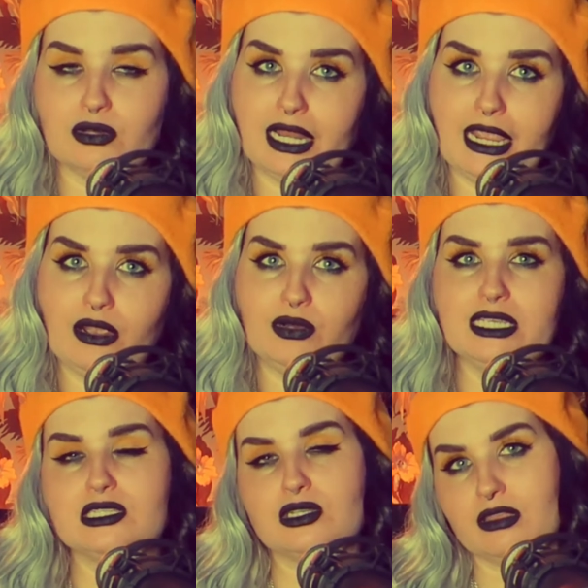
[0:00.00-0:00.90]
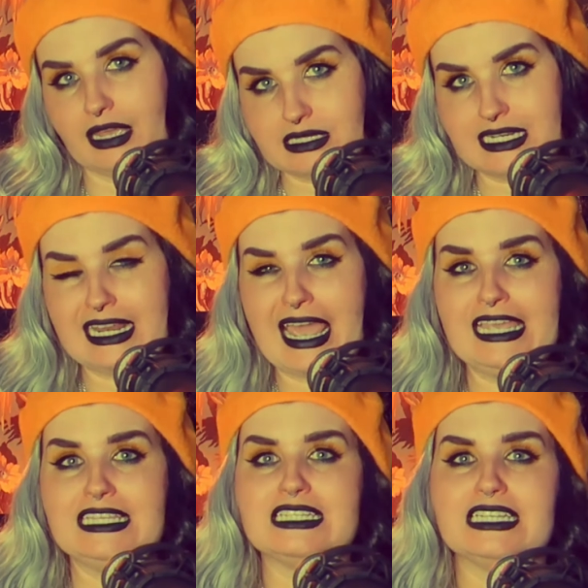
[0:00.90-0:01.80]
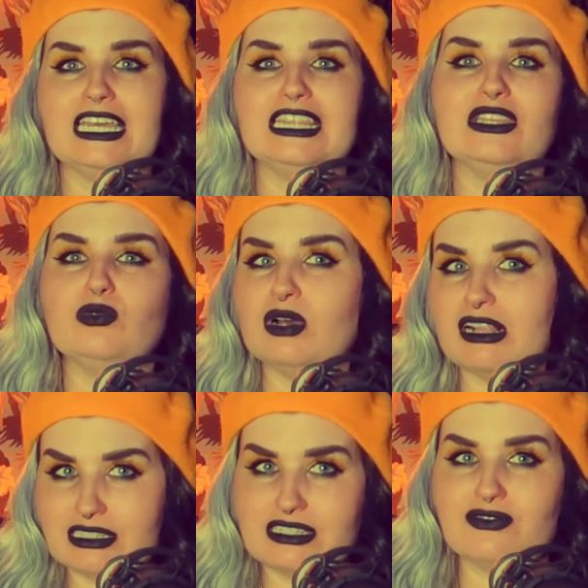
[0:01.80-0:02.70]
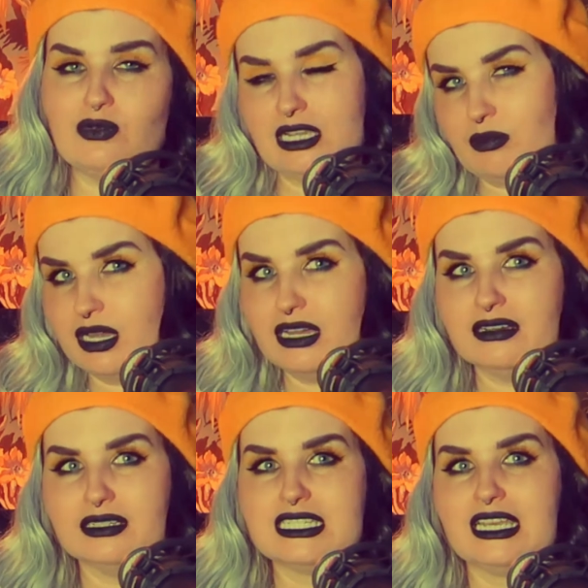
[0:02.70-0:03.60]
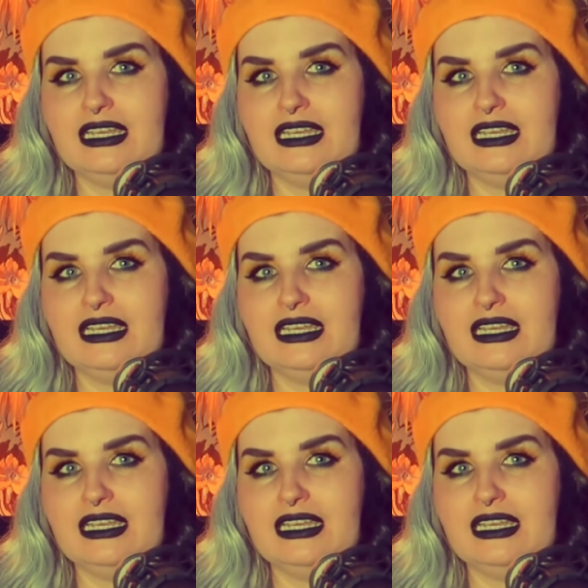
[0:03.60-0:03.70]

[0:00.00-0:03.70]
now is 2008 and the world is falling apart.